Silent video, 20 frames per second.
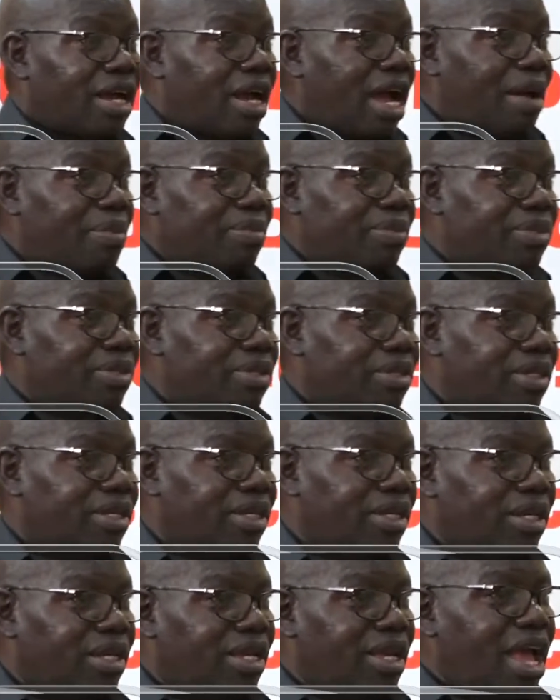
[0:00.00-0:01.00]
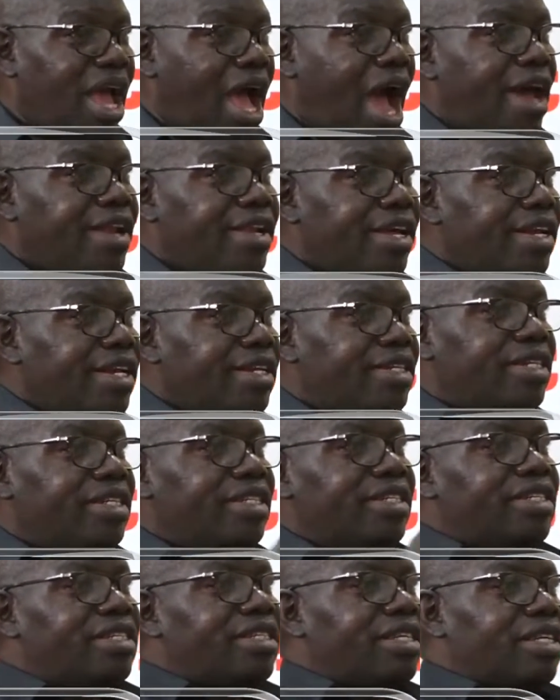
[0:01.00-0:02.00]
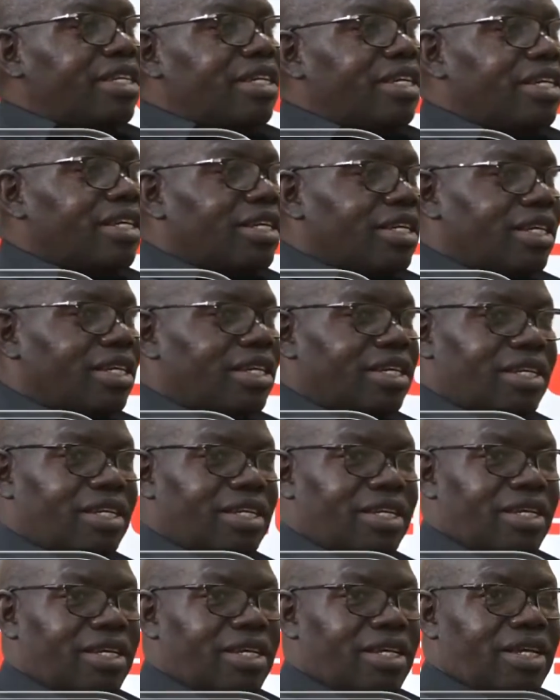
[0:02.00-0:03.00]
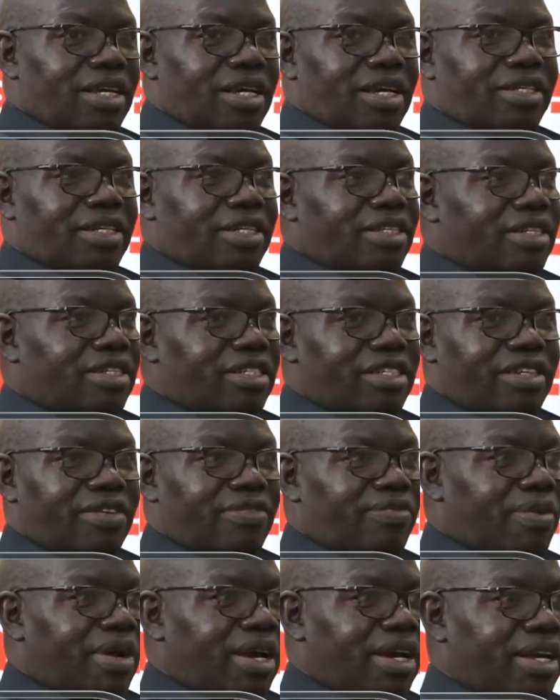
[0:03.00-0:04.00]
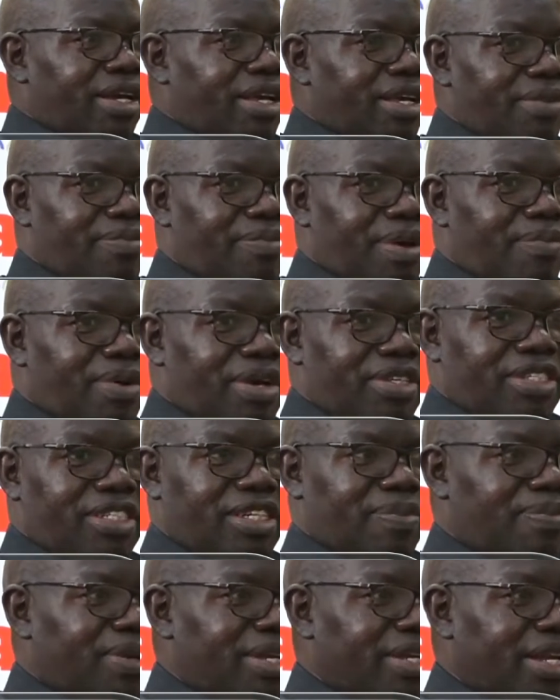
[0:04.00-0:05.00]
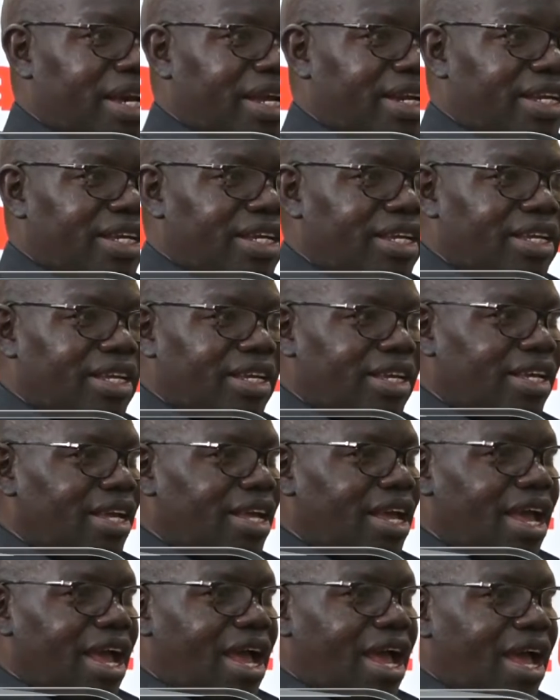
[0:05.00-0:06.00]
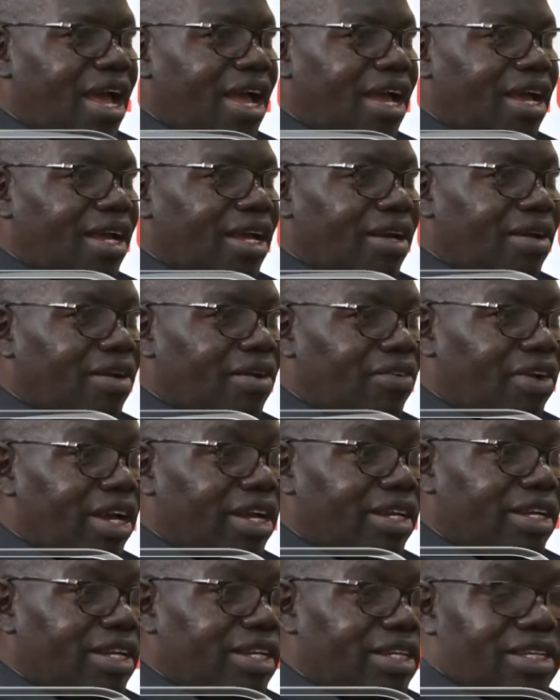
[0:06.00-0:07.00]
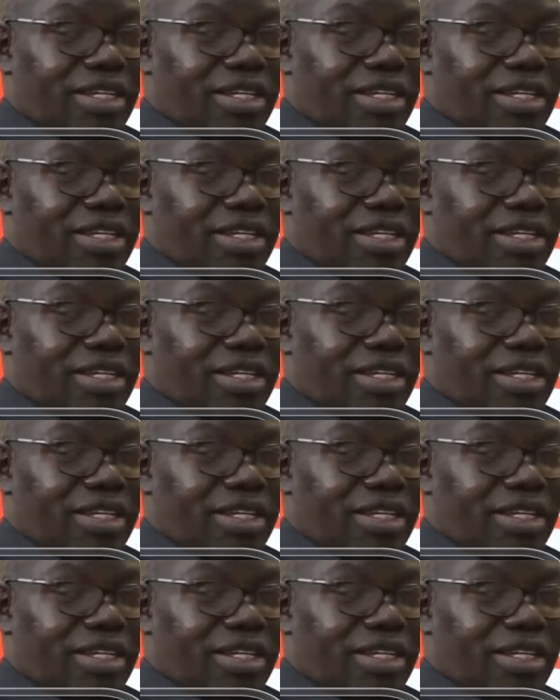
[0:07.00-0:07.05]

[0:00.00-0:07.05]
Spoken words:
comes and then it is received by members in the plenary, right?